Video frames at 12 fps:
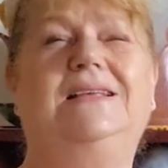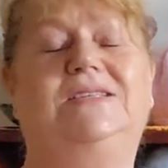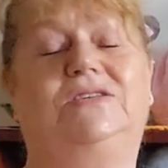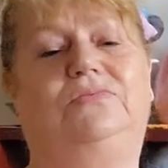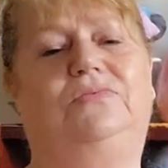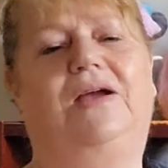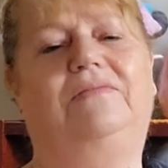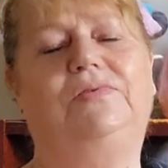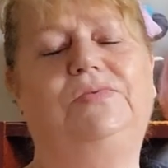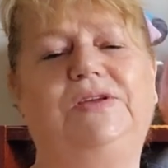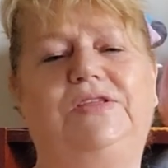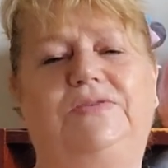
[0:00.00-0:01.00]
there's a
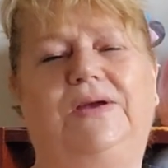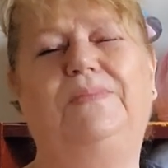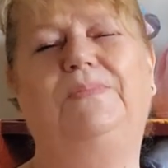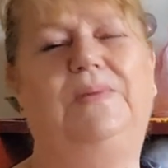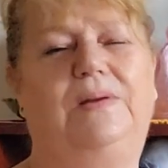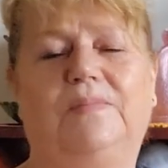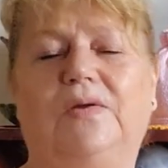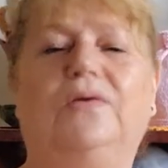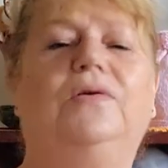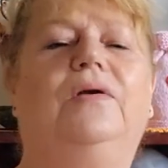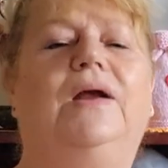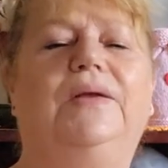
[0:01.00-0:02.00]
Ravelry thread, but I'm
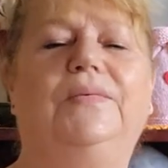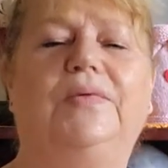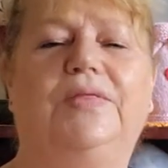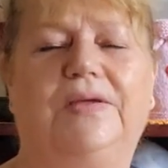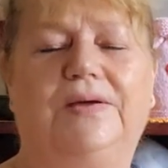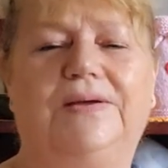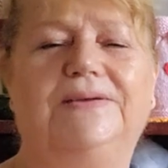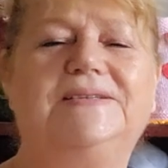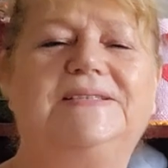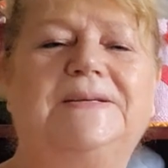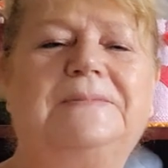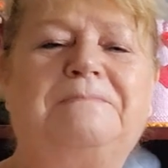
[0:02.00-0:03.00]
not great with
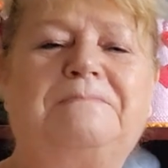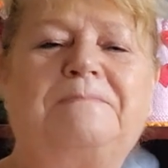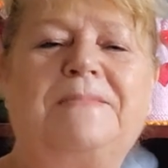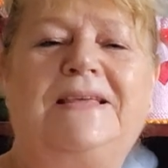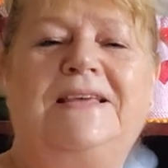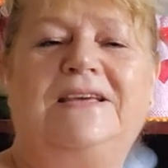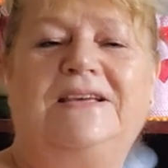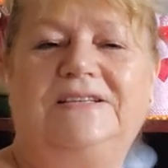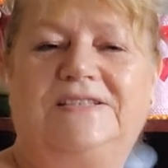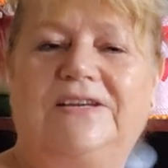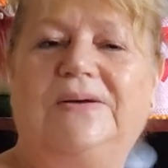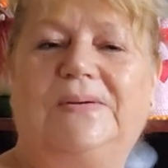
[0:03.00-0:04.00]
those.
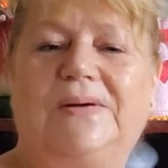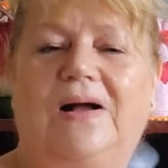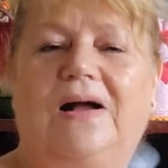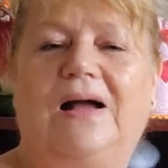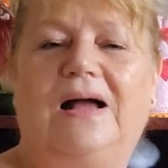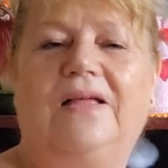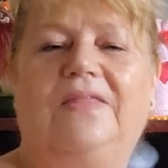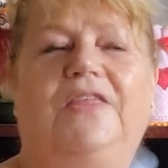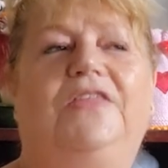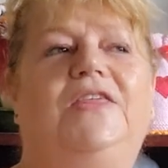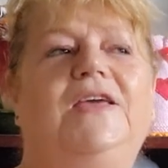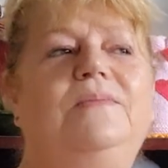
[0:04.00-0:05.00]
So the
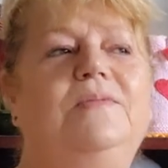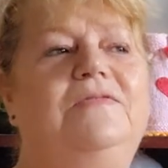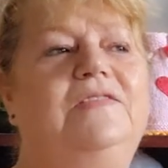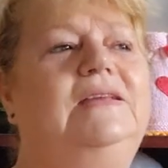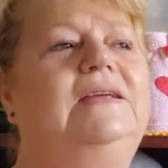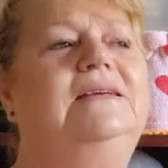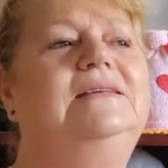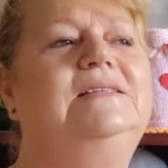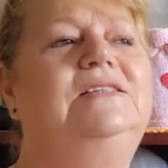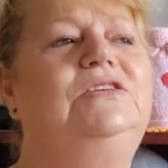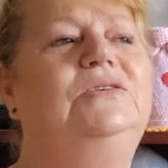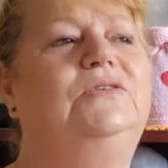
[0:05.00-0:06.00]
theme of it
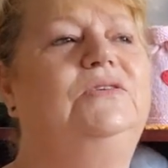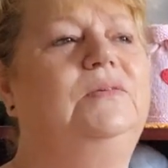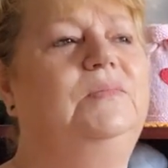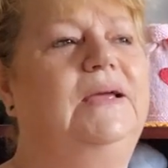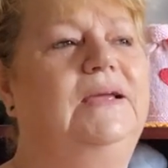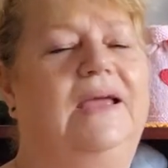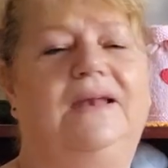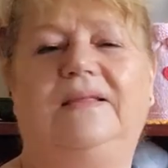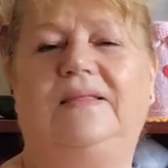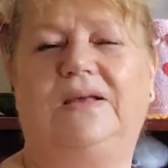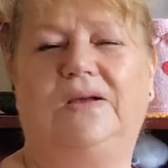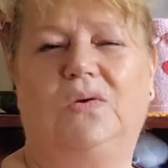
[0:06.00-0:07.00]
is you could make
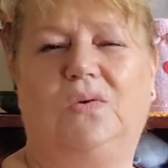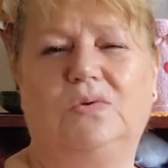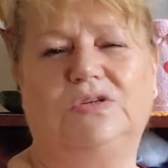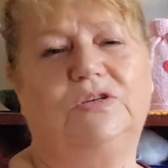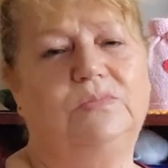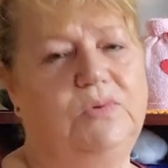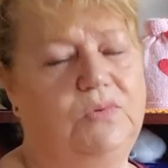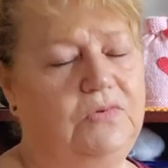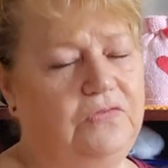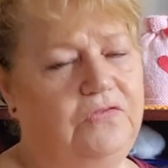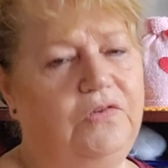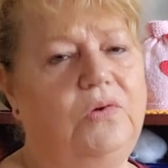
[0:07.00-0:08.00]
anything autumn or
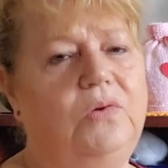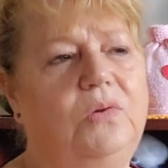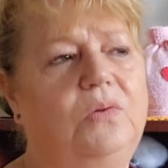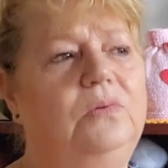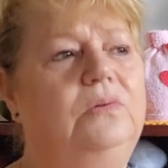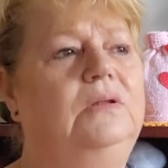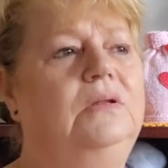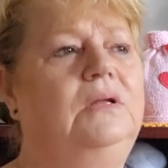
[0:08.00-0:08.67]
fall,